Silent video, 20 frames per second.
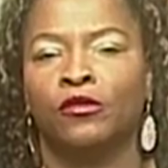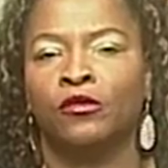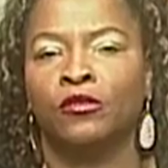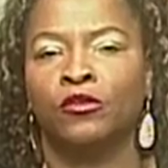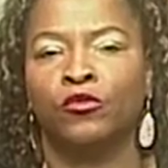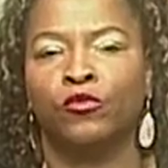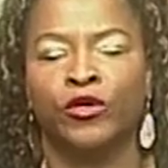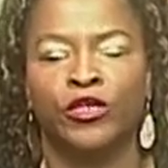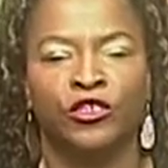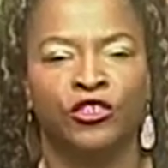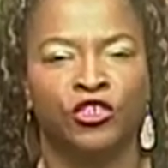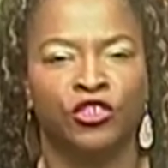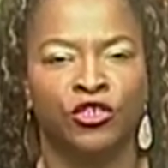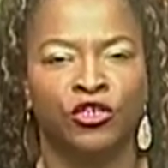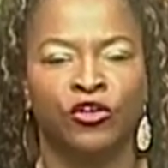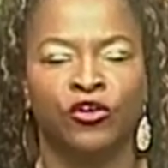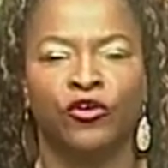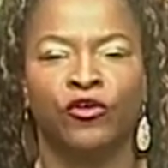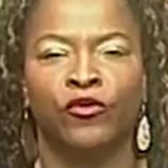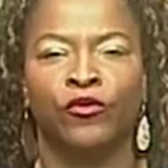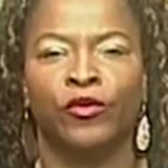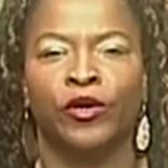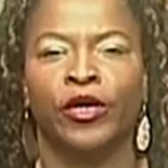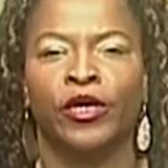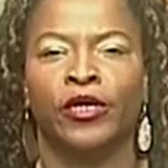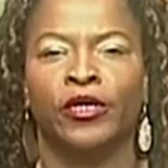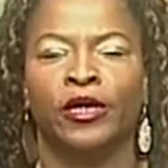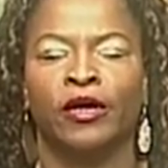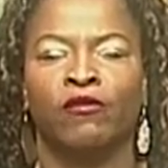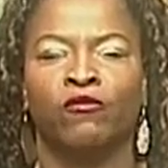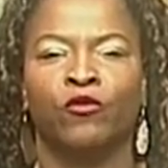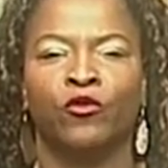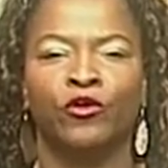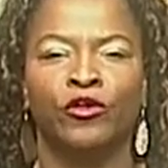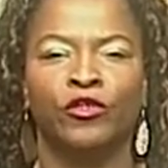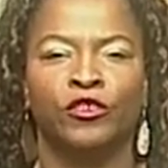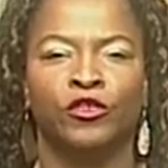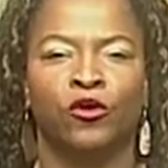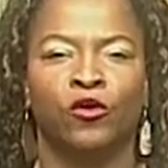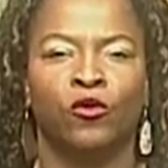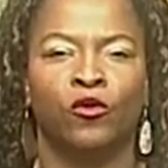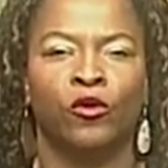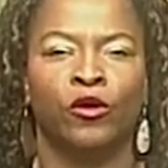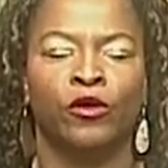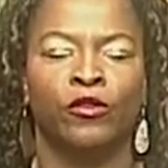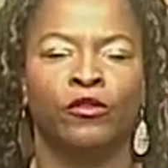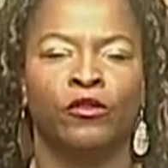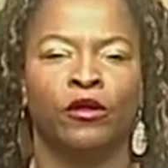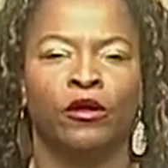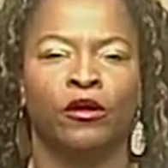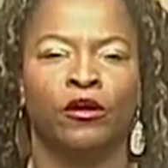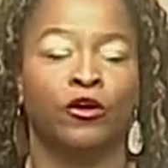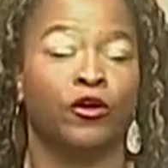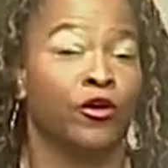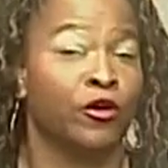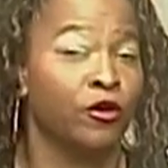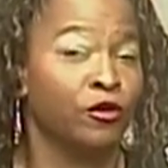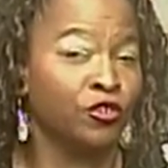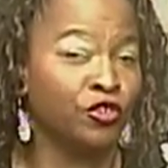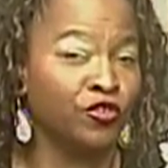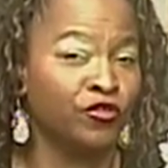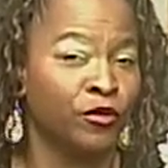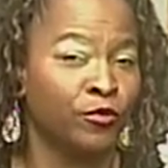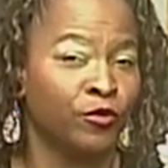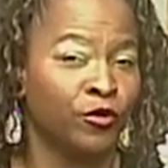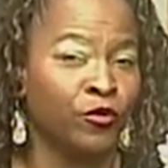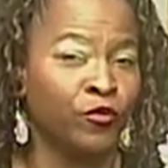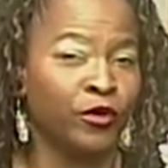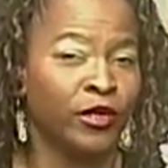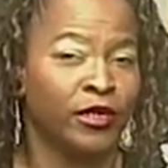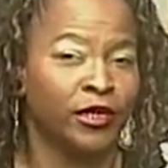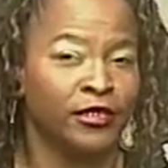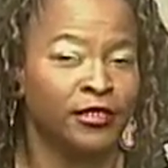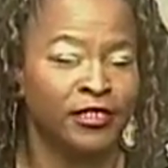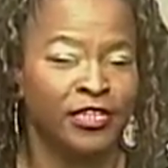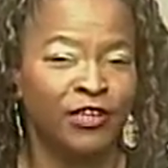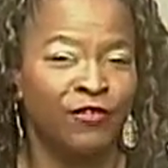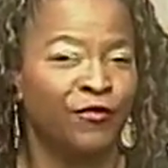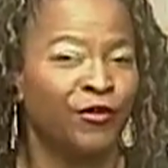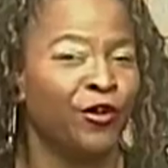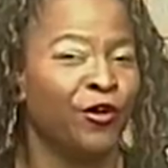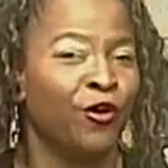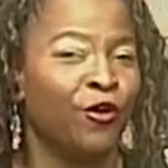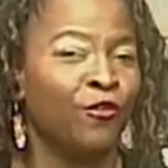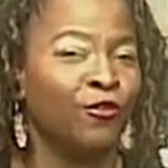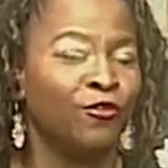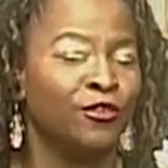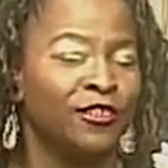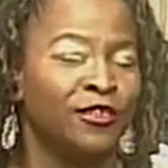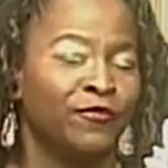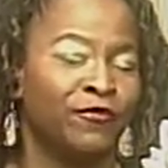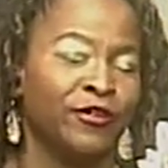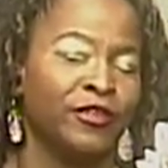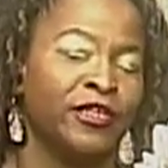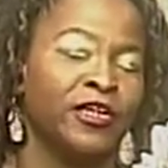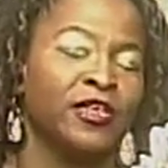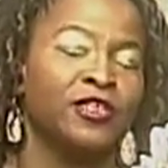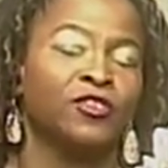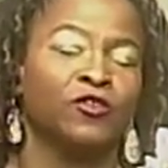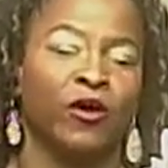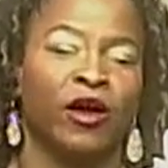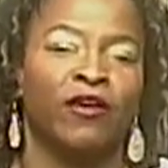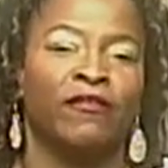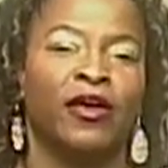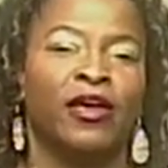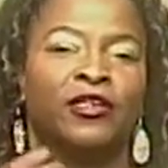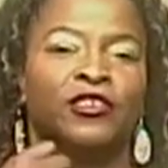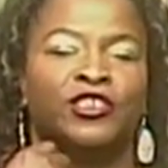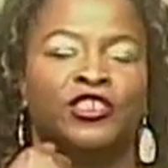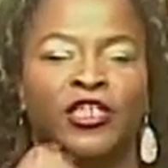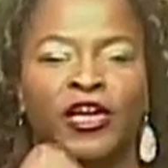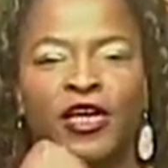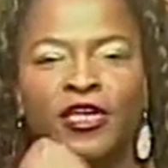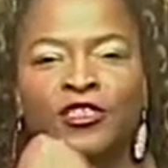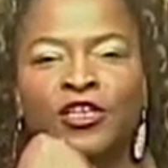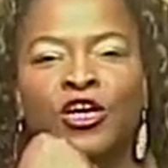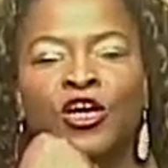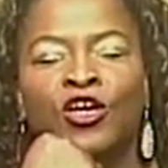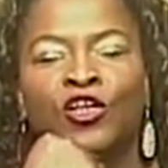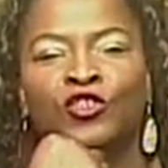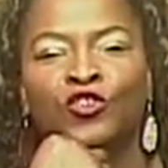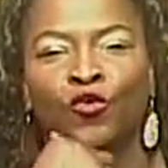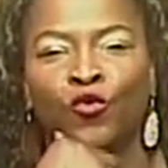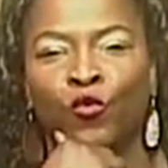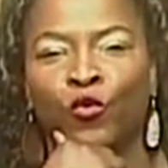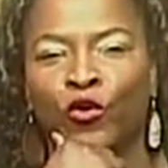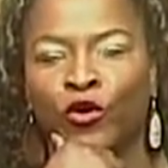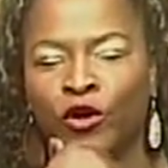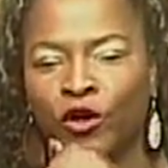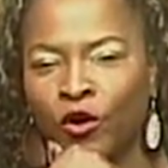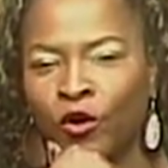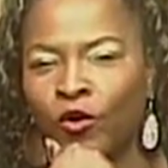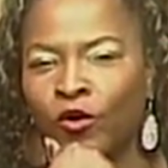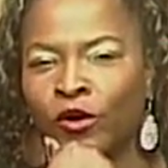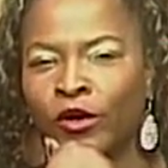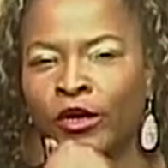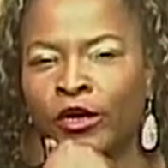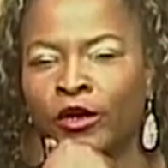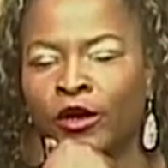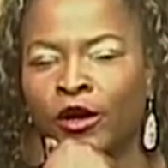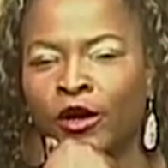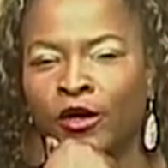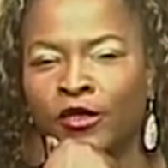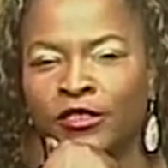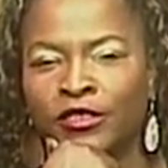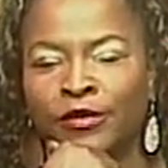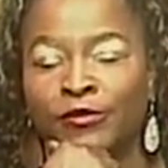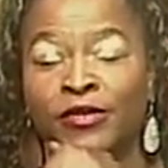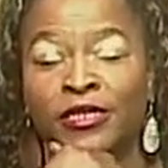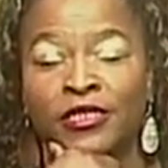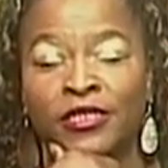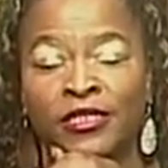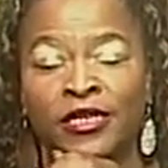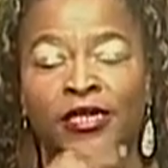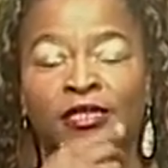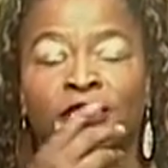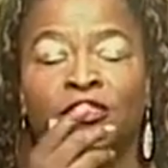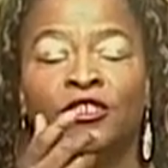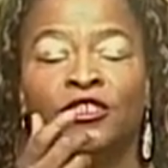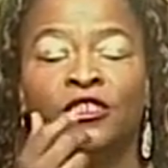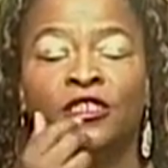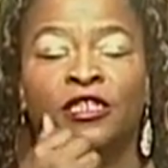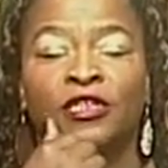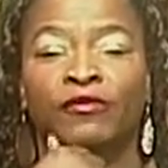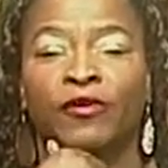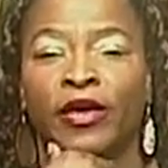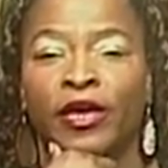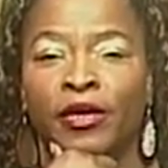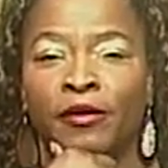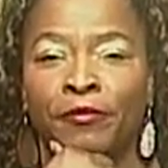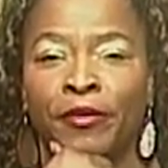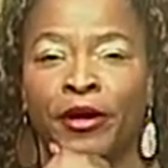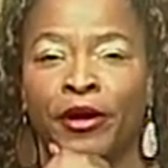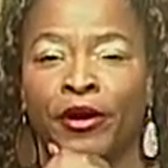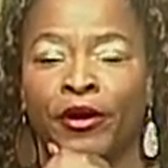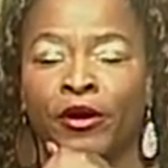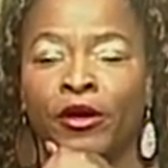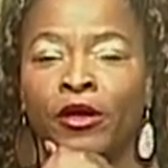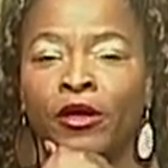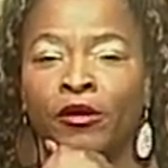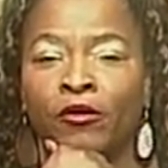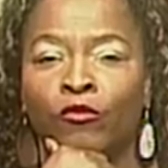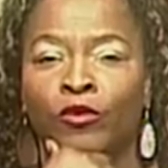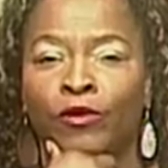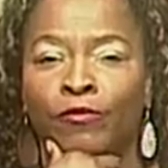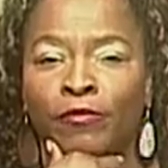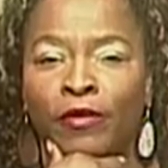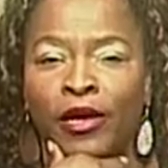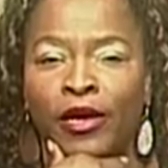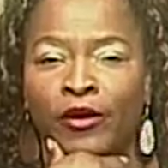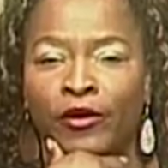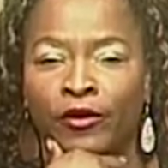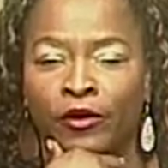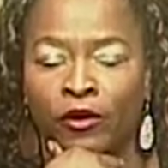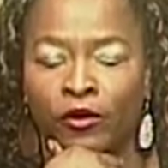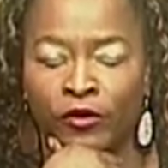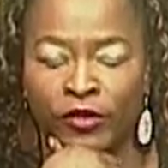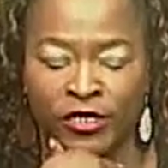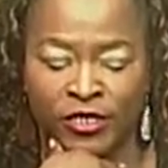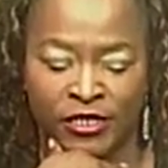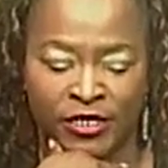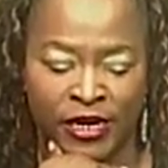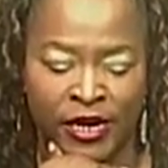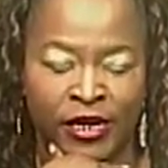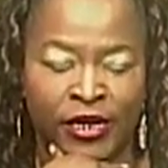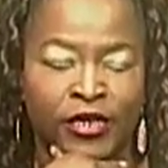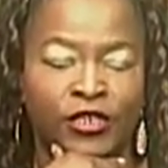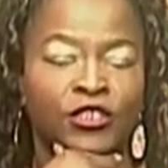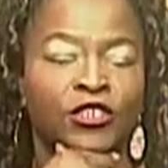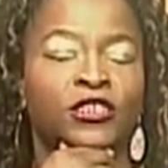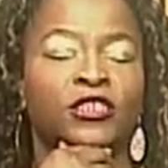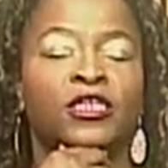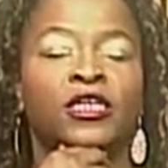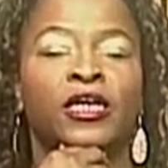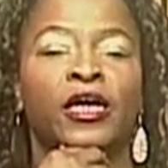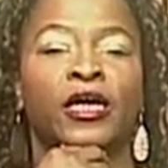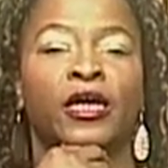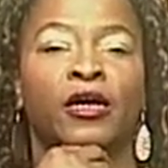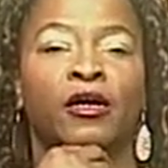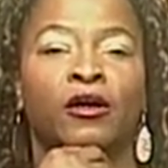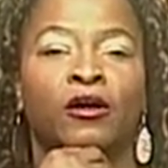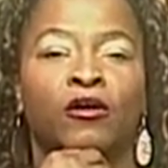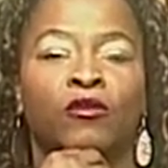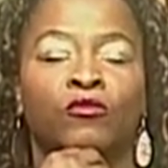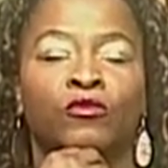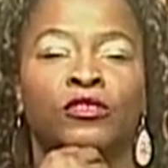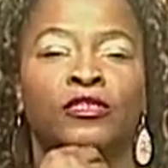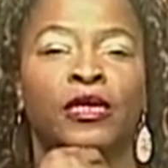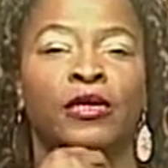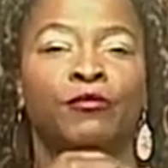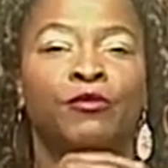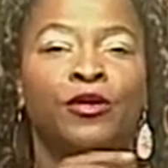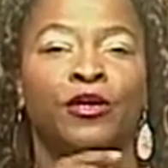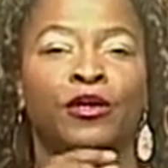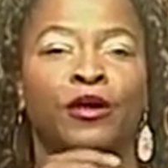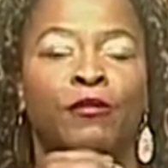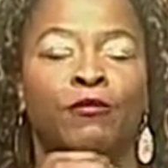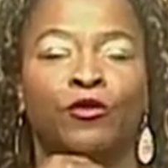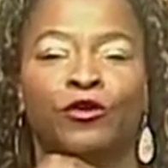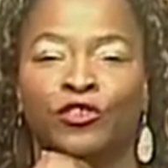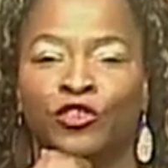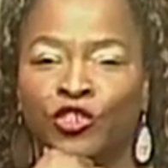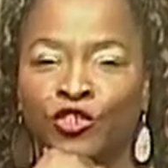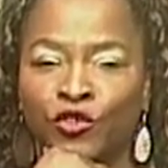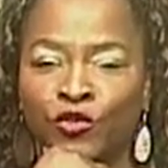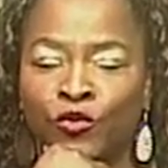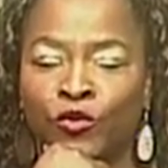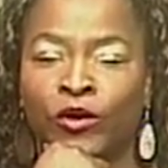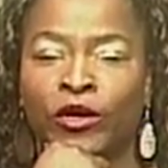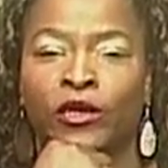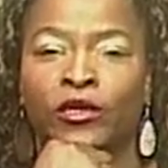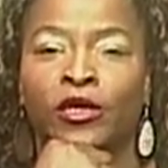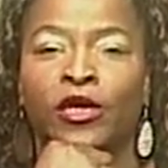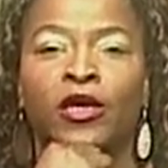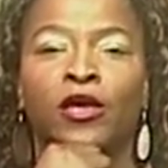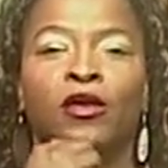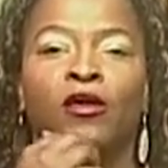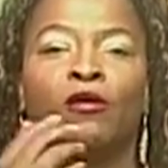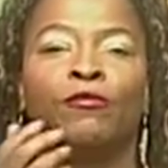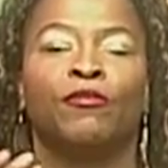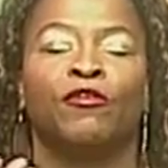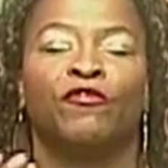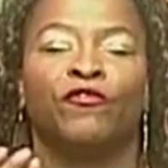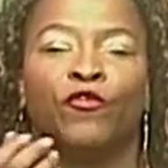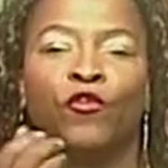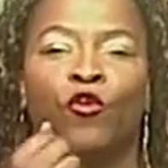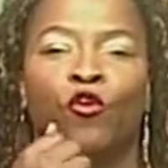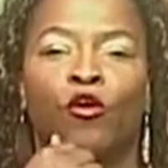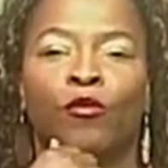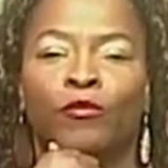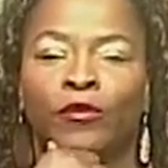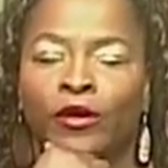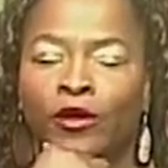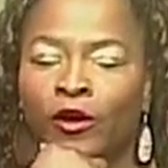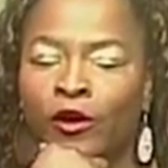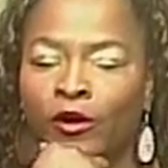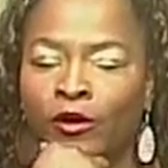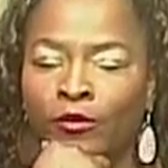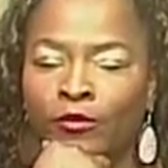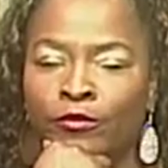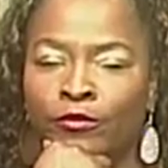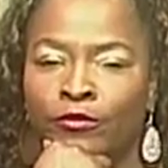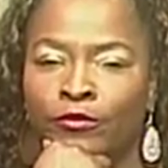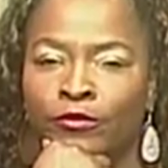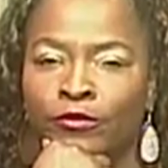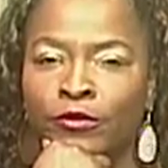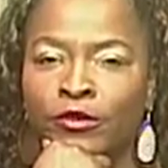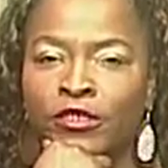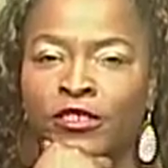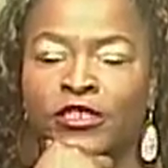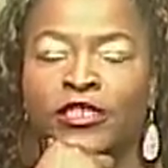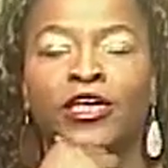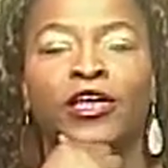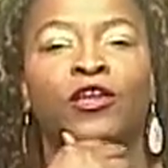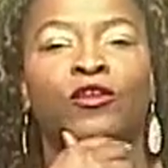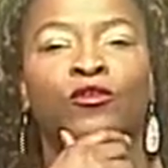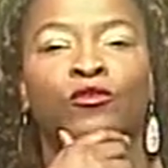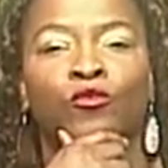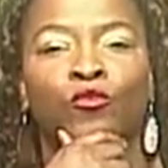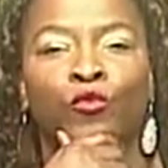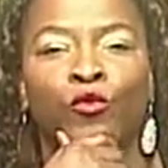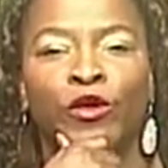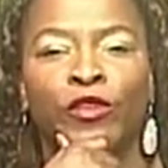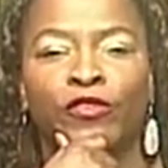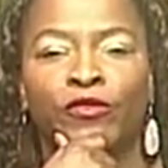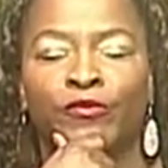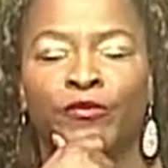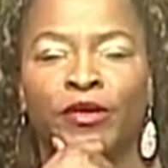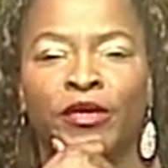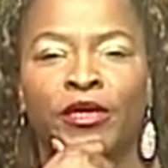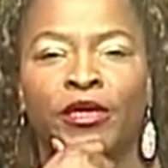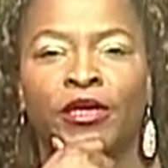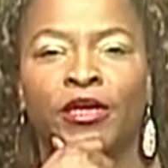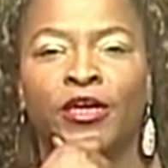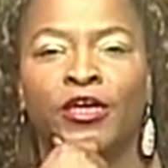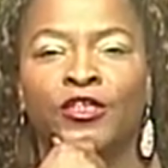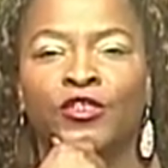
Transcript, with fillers: Queen Sugar, and I've worked on uh, Girls Trip with Queen Latifah and all those different things. So I've had a chance to work on uh, some of these sets. And Geneva Abair, we met her on the set, and she uh, was able to come on the show and perform um, a skit with me.